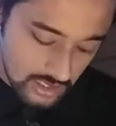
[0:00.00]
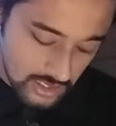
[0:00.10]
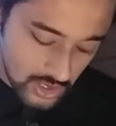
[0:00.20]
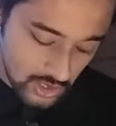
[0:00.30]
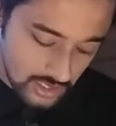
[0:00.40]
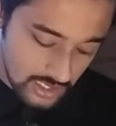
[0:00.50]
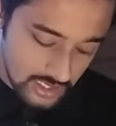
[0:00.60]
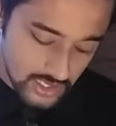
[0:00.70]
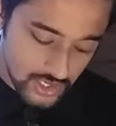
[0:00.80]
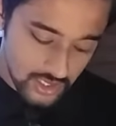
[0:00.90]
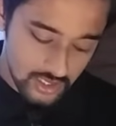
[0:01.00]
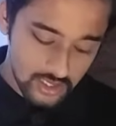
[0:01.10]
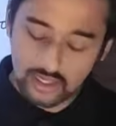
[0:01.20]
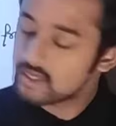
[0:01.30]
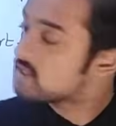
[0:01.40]
So this
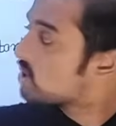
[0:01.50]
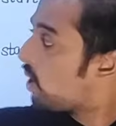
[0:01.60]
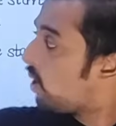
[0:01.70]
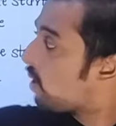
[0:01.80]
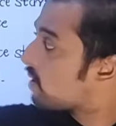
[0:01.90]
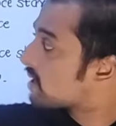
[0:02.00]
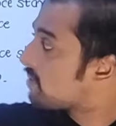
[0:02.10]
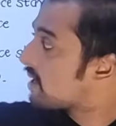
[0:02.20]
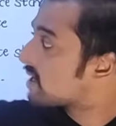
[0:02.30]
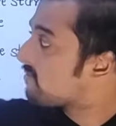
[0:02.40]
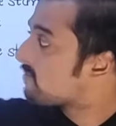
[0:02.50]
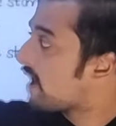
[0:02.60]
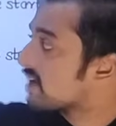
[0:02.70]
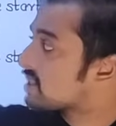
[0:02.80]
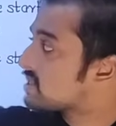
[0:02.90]
is your altimeter
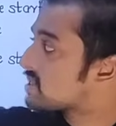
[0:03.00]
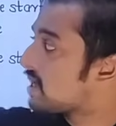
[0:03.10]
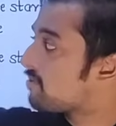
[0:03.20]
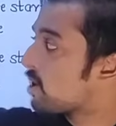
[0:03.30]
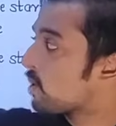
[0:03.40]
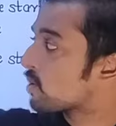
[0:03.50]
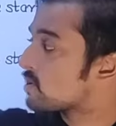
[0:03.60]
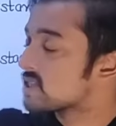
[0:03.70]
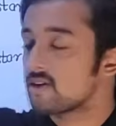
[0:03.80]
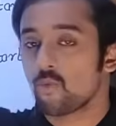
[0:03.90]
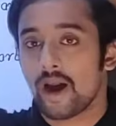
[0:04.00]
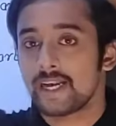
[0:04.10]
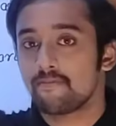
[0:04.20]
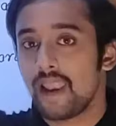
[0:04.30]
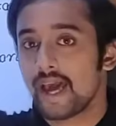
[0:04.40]
flag, this zebra crossing,
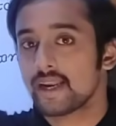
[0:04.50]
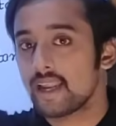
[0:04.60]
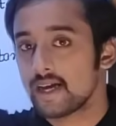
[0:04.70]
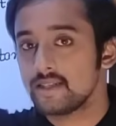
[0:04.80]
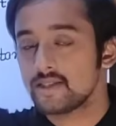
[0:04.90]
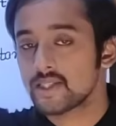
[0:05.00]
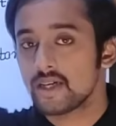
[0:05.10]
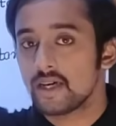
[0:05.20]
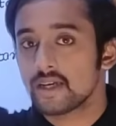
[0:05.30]
white black lines.